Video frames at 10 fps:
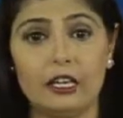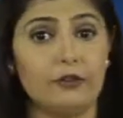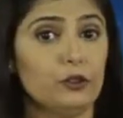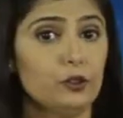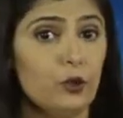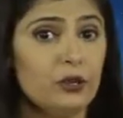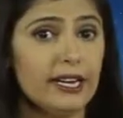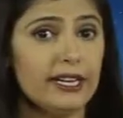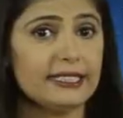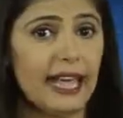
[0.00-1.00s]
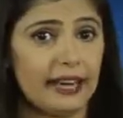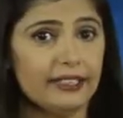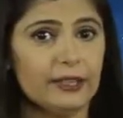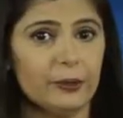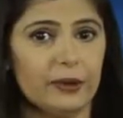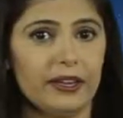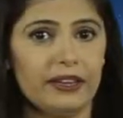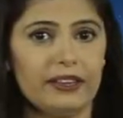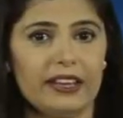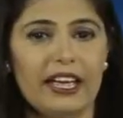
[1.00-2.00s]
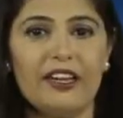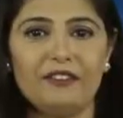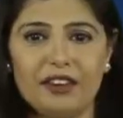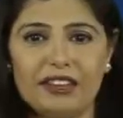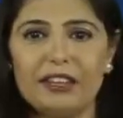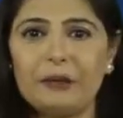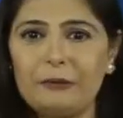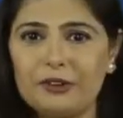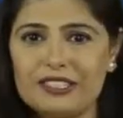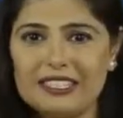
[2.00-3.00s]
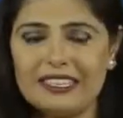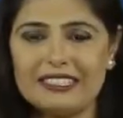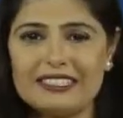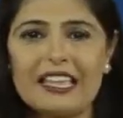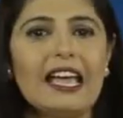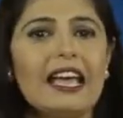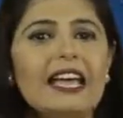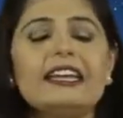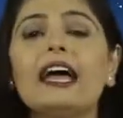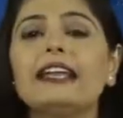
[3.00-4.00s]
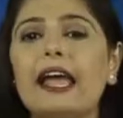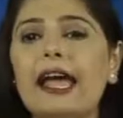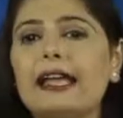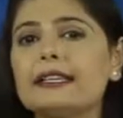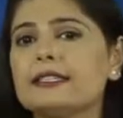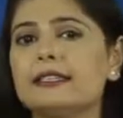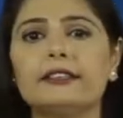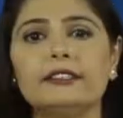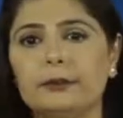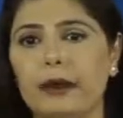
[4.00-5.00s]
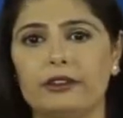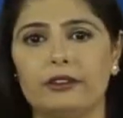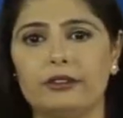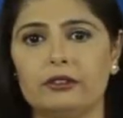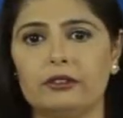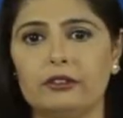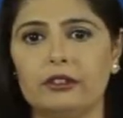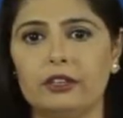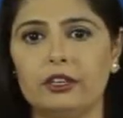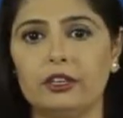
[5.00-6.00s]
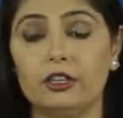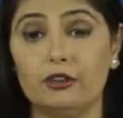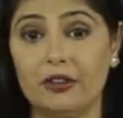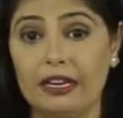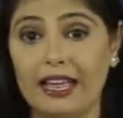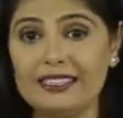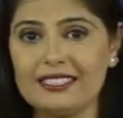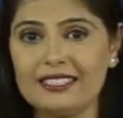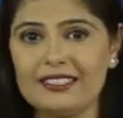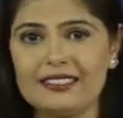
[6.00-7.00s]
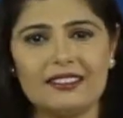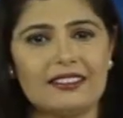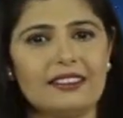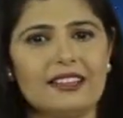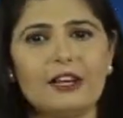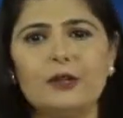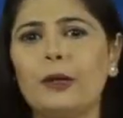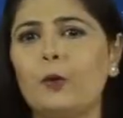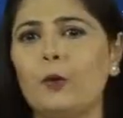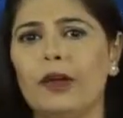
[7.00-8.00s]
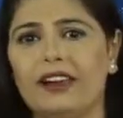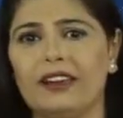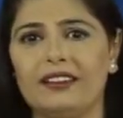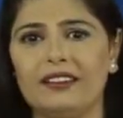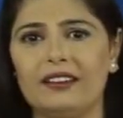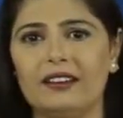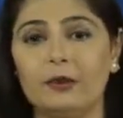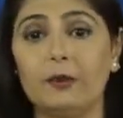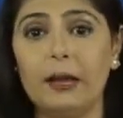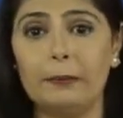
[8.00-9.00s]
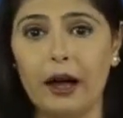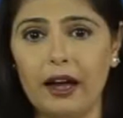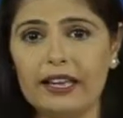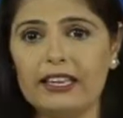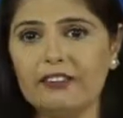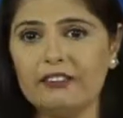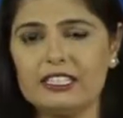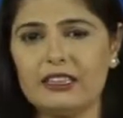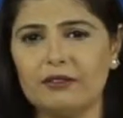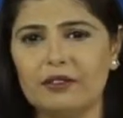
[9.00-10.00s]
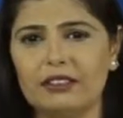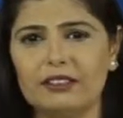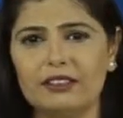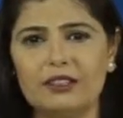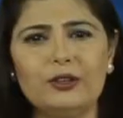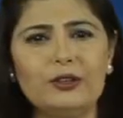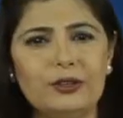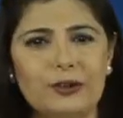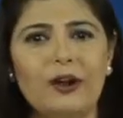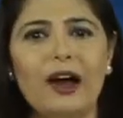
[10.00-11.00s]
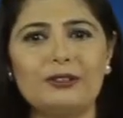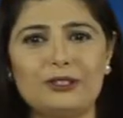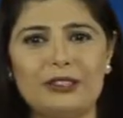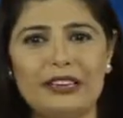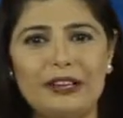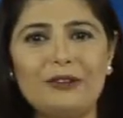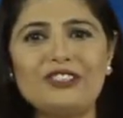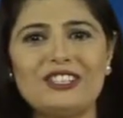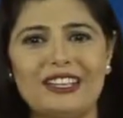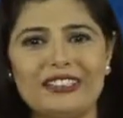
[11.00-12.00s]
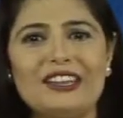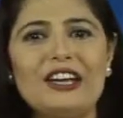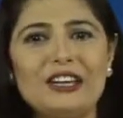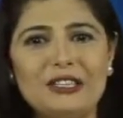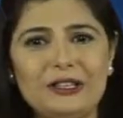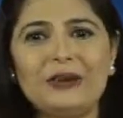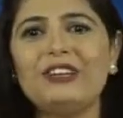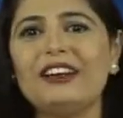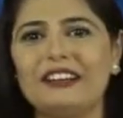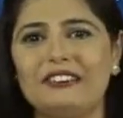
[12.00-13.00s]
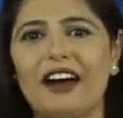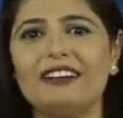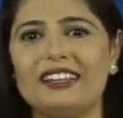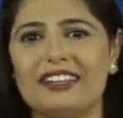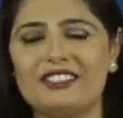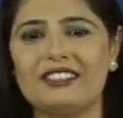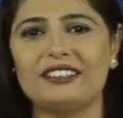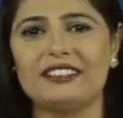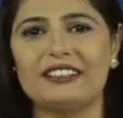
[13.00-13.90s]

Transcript: If you don't get carried away, everything proceeds in an excellent manner. Your finances, they are doing well. While bargaining with someone, you know how to negotiate to your advantage.